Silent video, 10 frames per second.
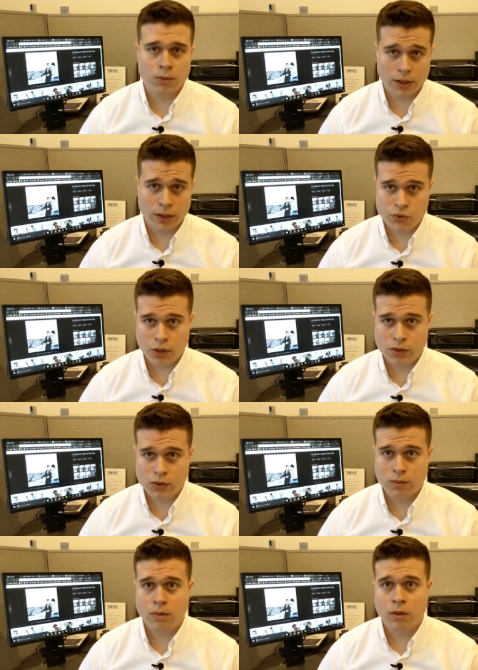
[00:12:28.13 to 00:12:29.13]

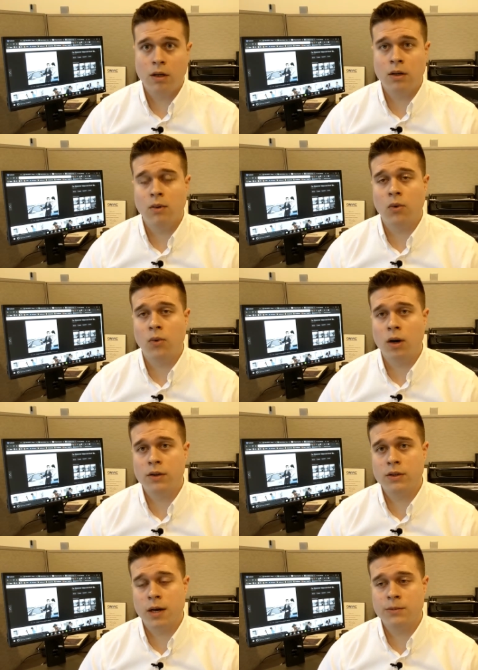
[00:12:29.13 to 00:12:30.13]
Registration. A lot
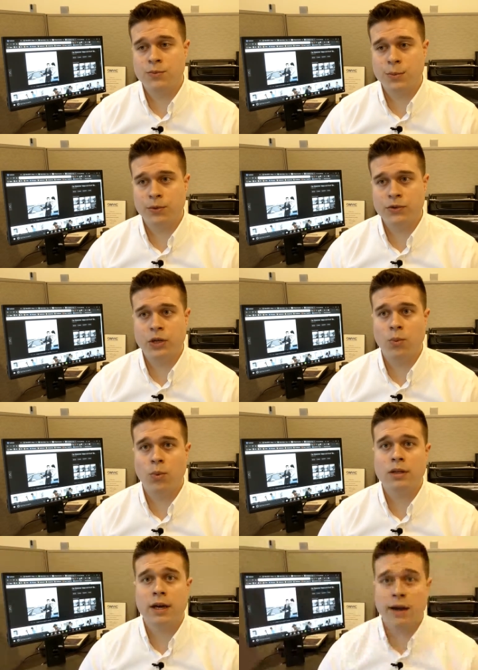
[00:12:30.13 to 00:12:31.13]
of times people say,
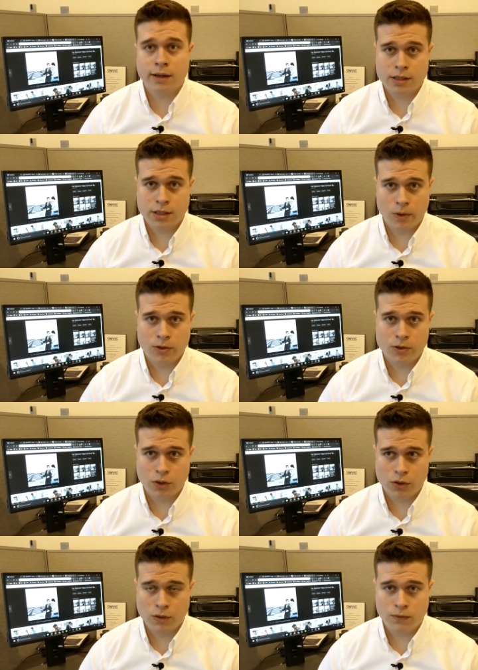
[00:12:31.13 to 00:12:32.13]
what the heck is that
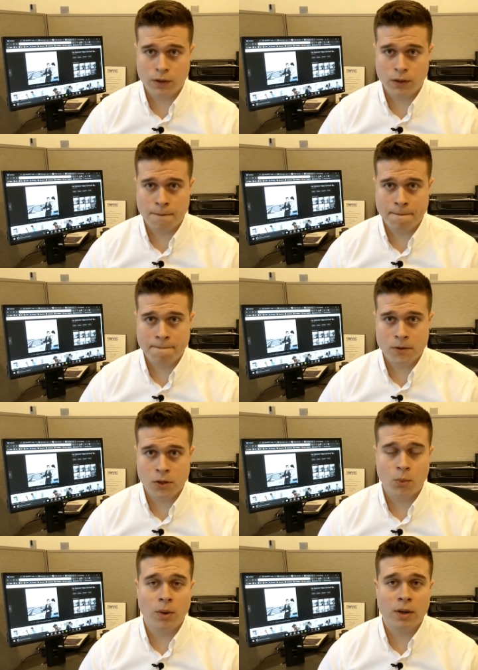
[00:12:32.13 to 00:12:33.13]
registration fee?
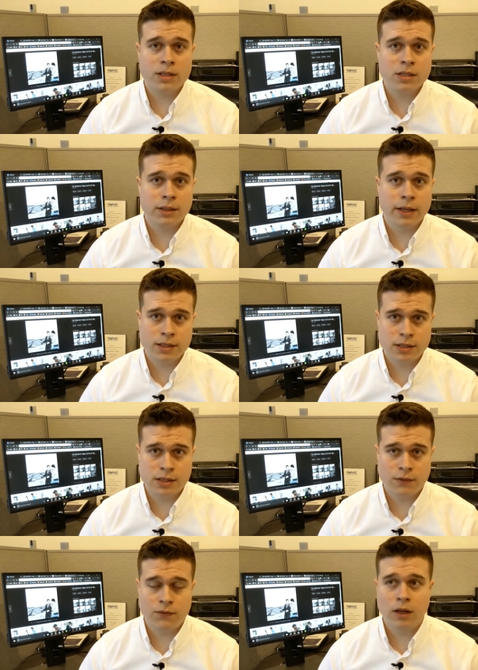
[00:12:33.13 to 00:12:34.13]
What is this
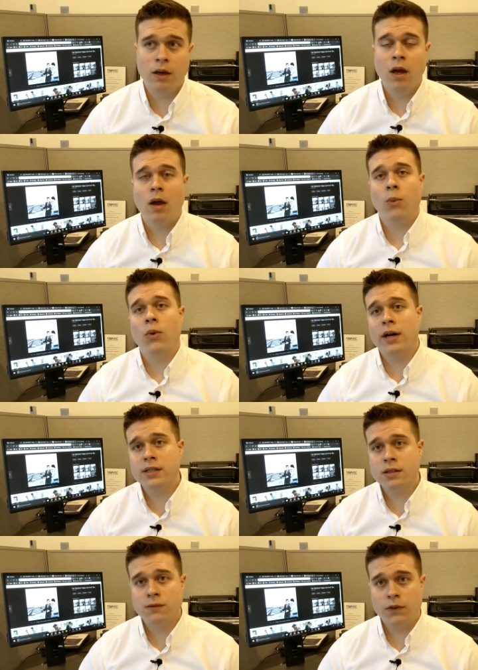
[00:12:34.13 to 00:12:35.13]
licensing fee? Well,
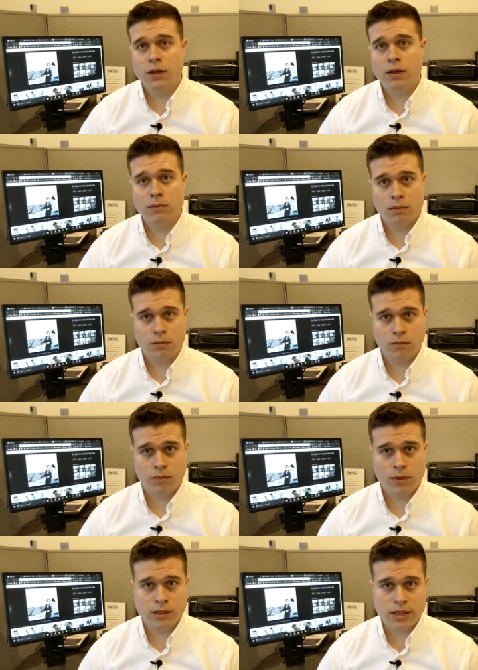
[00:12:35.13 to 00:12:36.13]
that's the fee
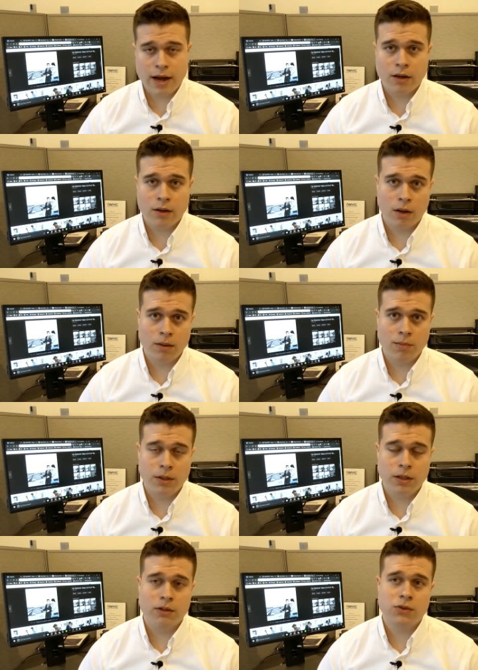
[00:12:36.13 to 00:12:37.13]
that's added on
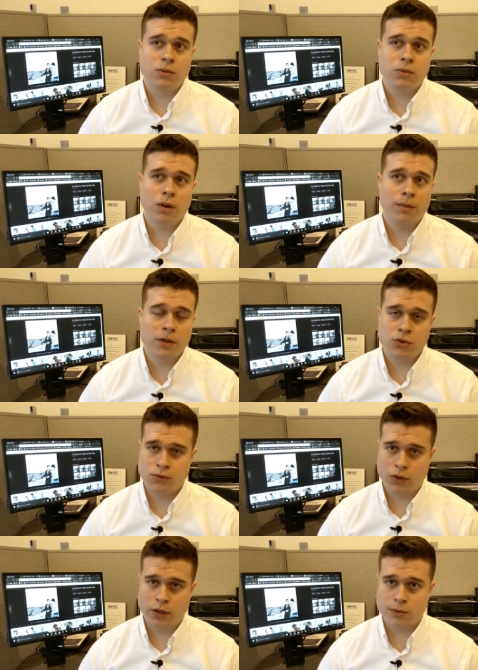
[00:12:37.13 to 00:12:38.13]
because
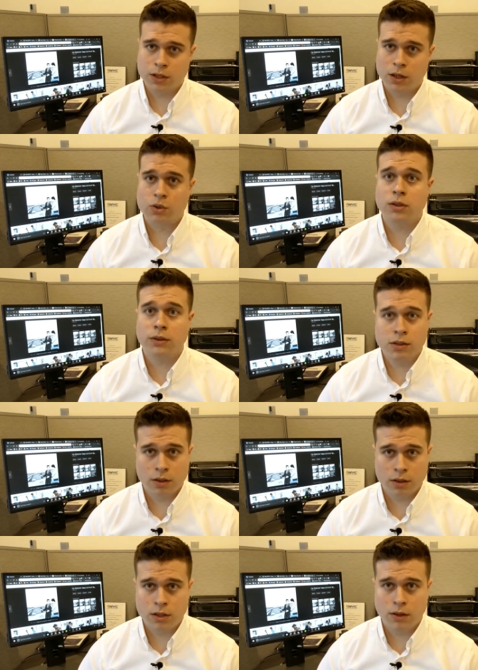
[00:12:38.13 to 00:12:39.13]
Ministry of Transportation, at least
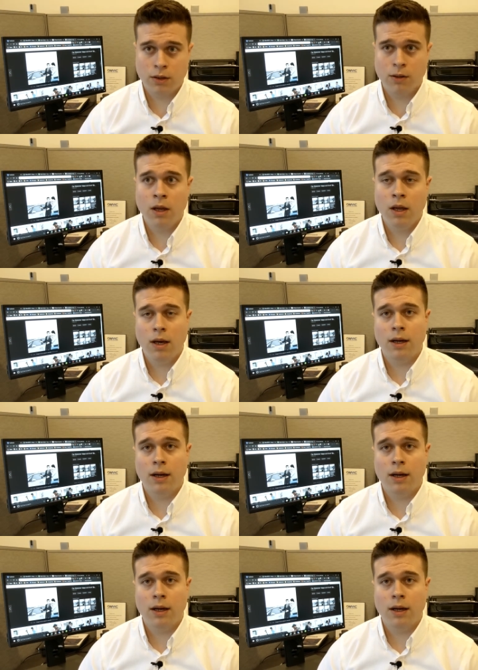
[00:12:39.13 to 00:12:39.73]
in Ontario,